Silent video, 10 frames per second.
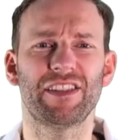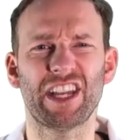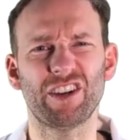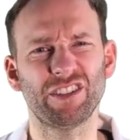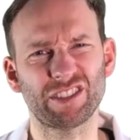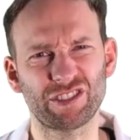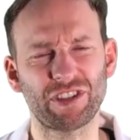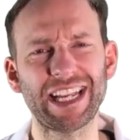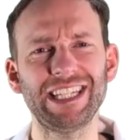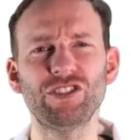They are
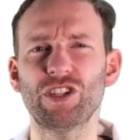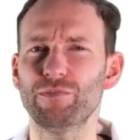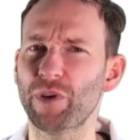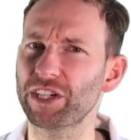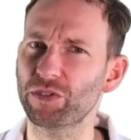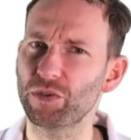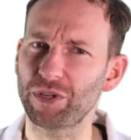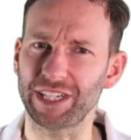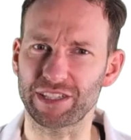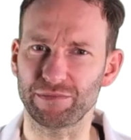strange
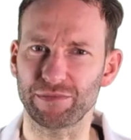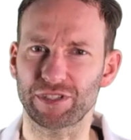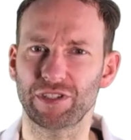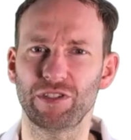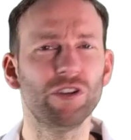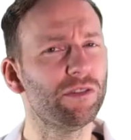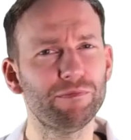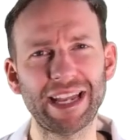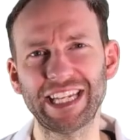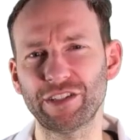microorganisms,
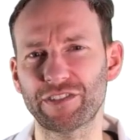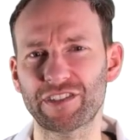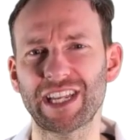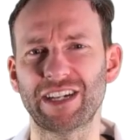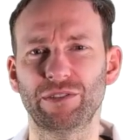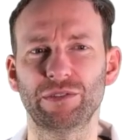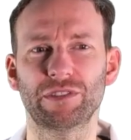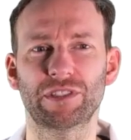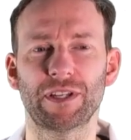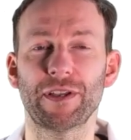not made of
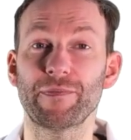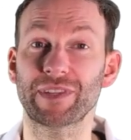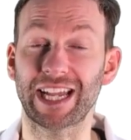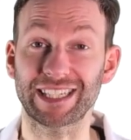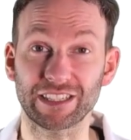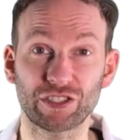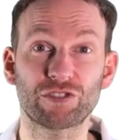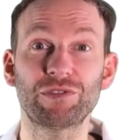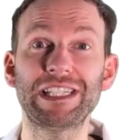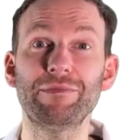cells, and
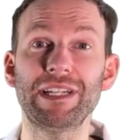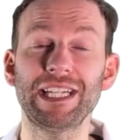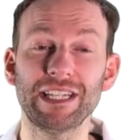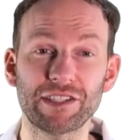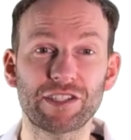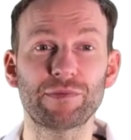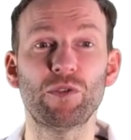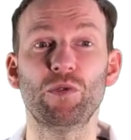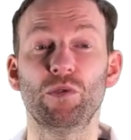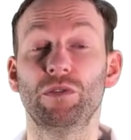extremely
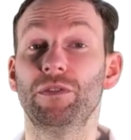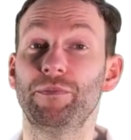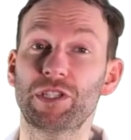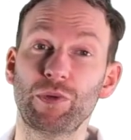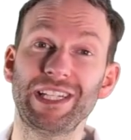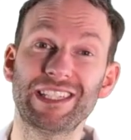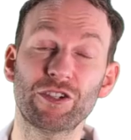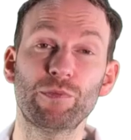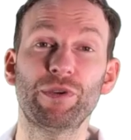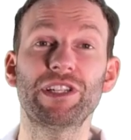small, between
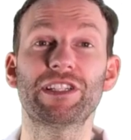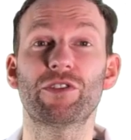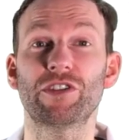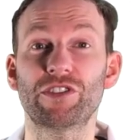0.02